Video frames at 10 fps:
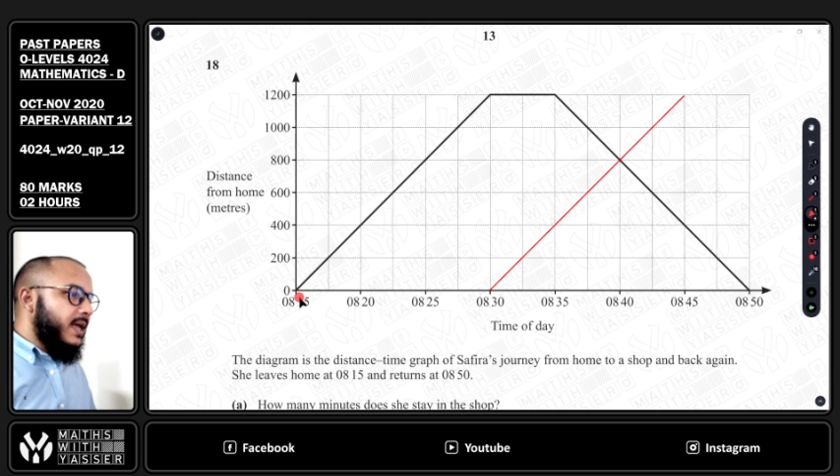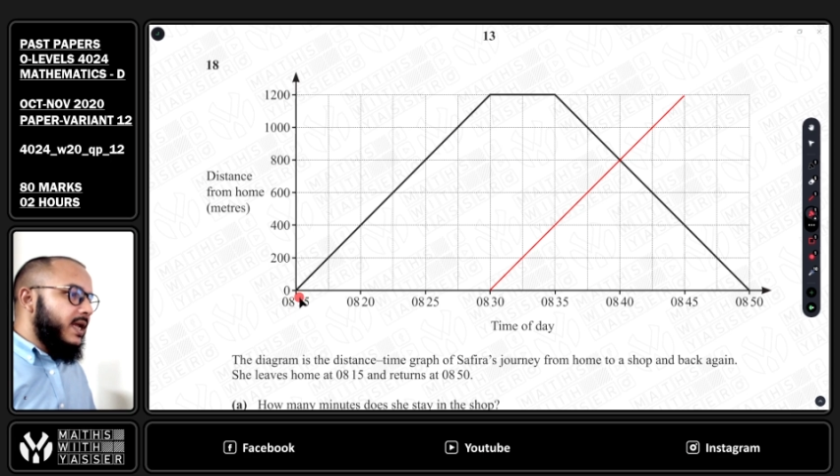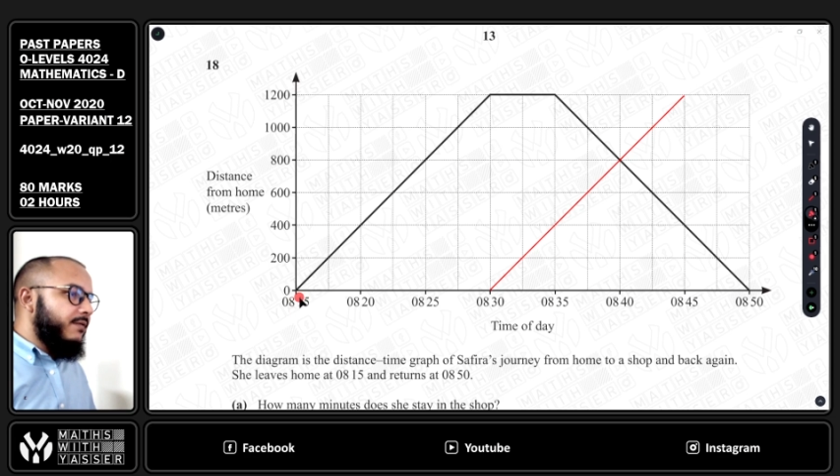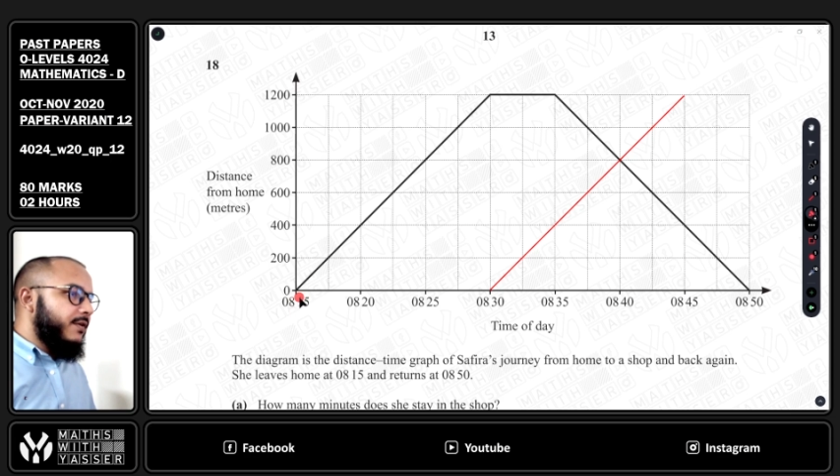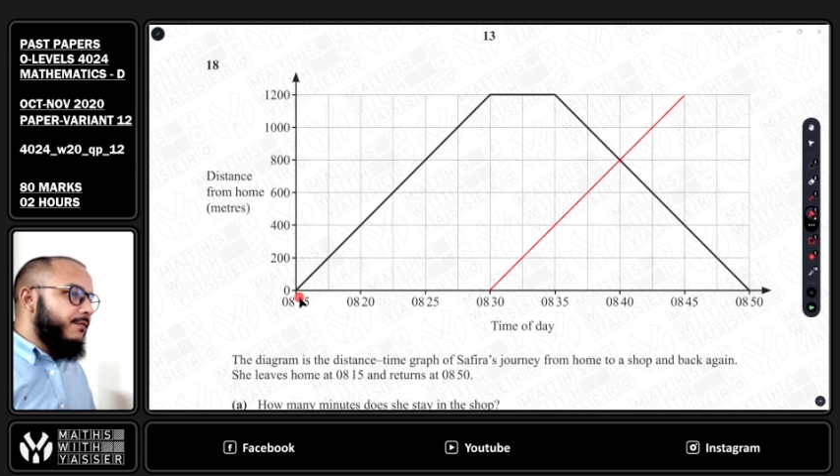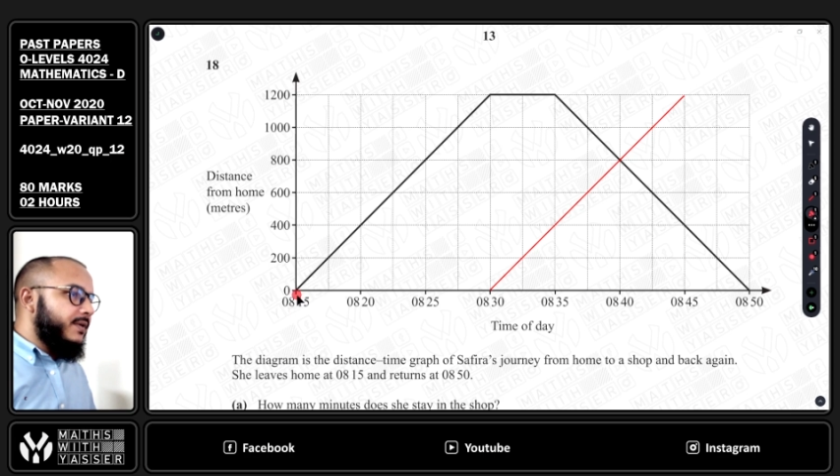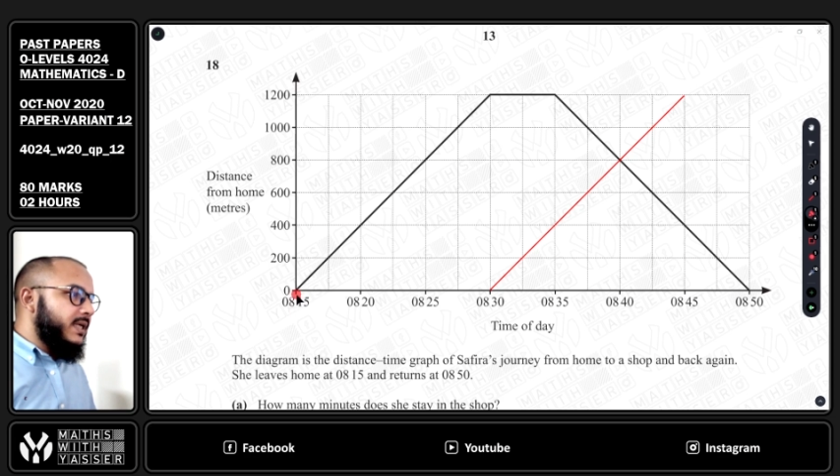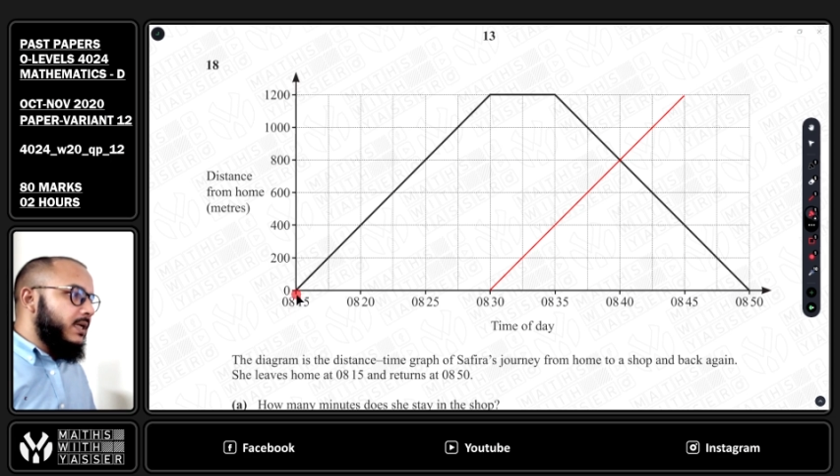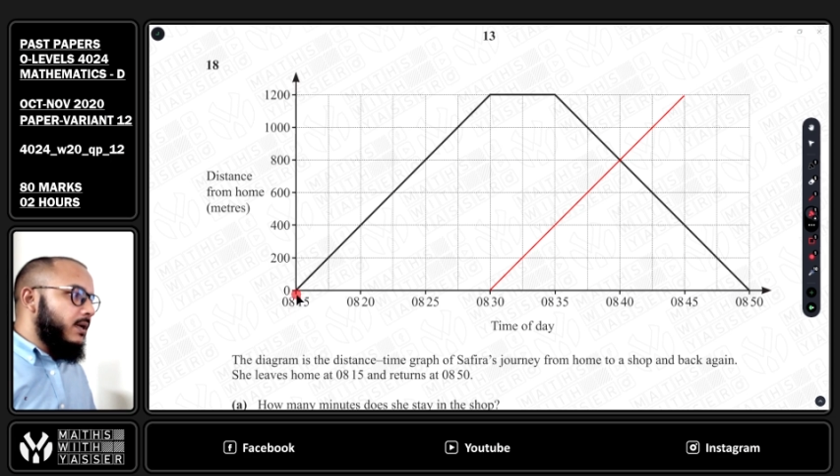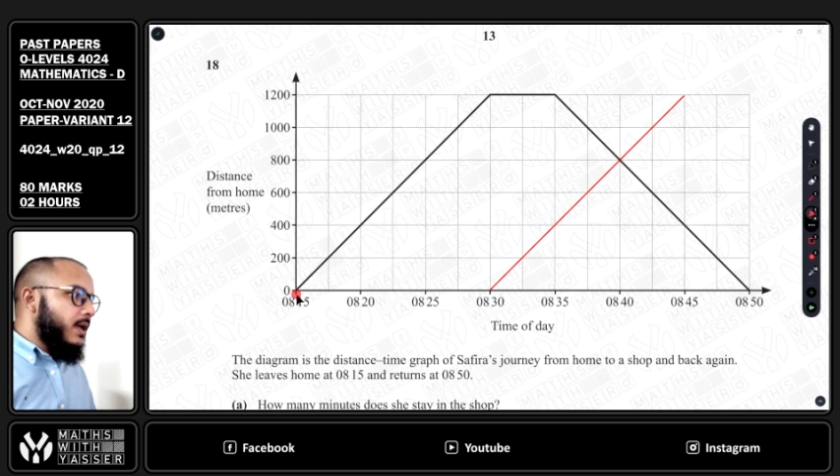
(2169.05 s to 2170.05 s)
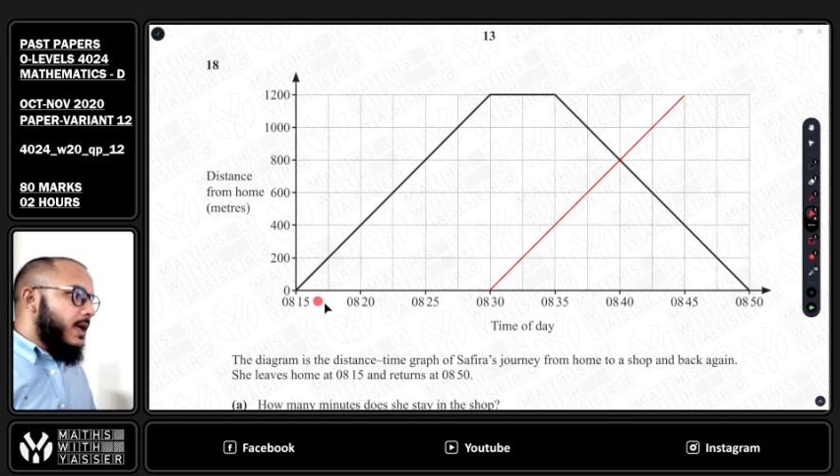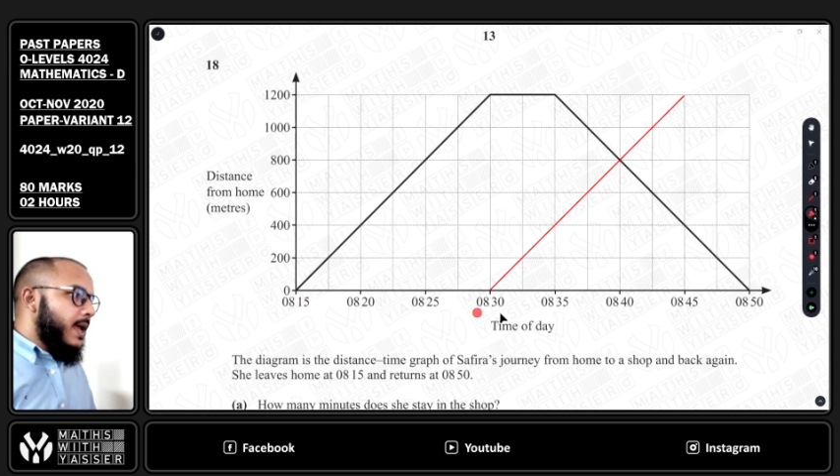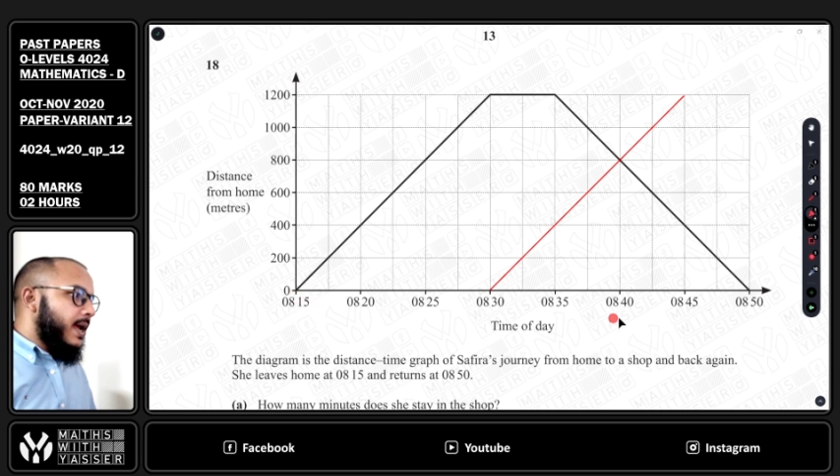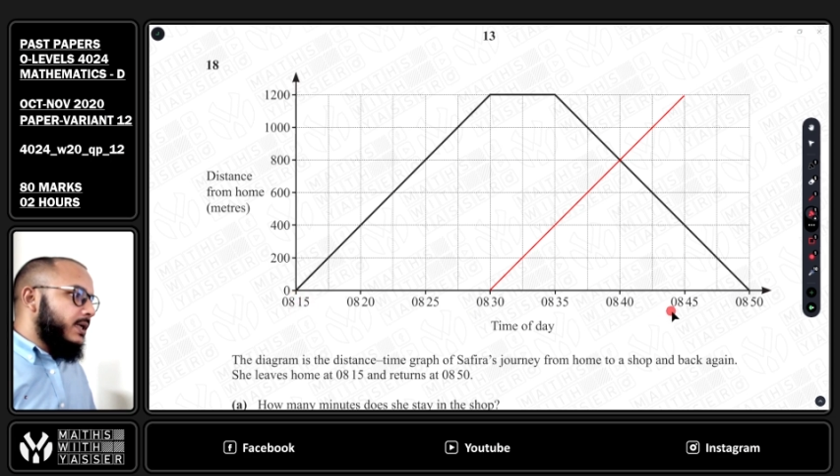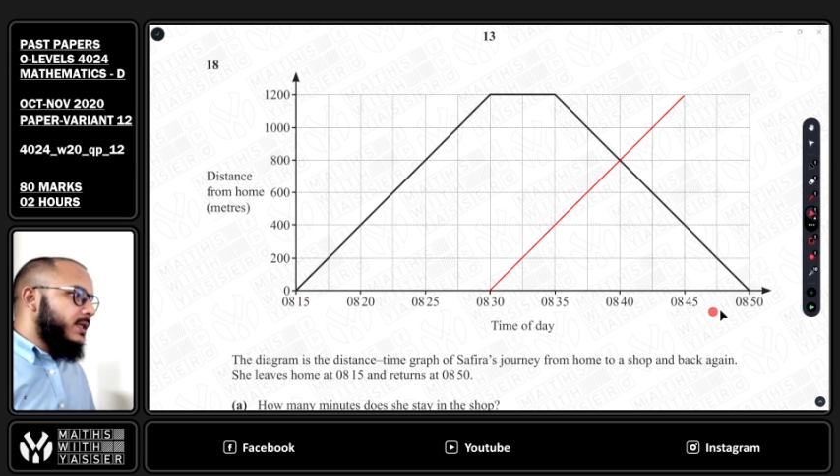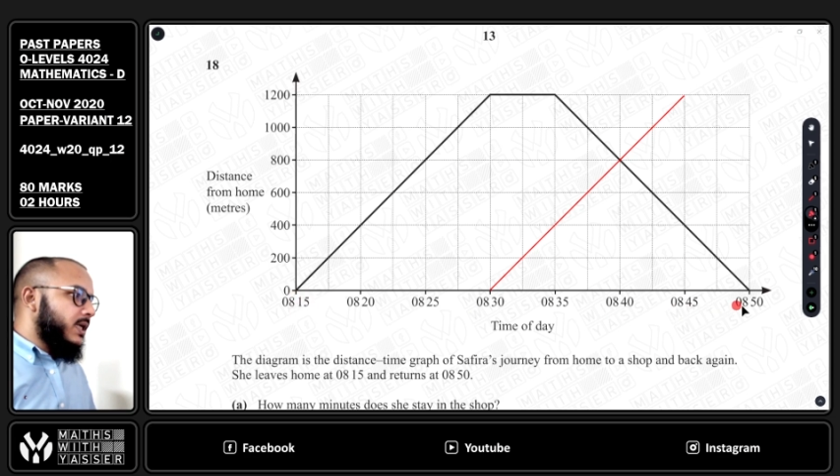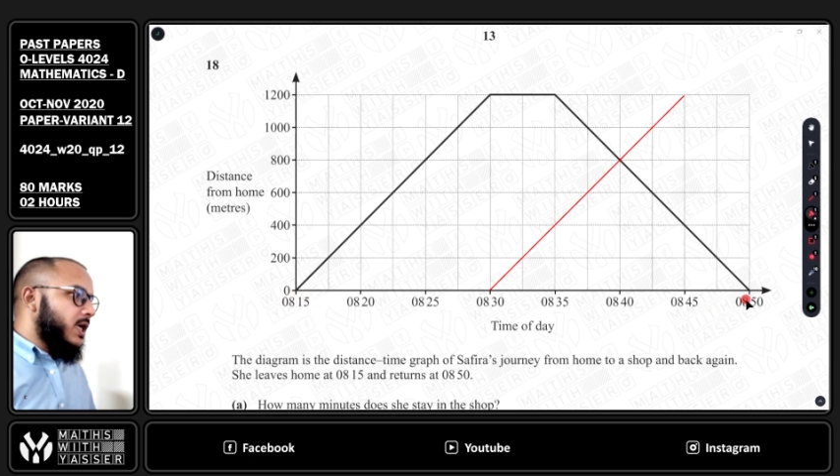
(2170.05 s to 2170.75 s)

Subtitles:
8:15 and she